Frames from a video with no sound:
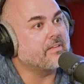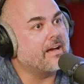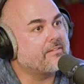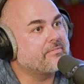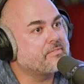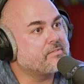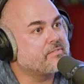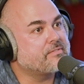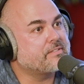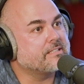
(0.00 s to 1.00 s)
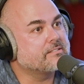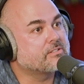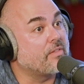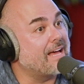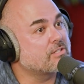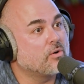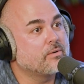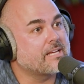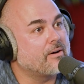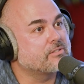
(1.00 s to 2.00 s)
Yeah, 50 50. So that's
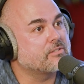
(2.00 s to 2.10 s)
always how it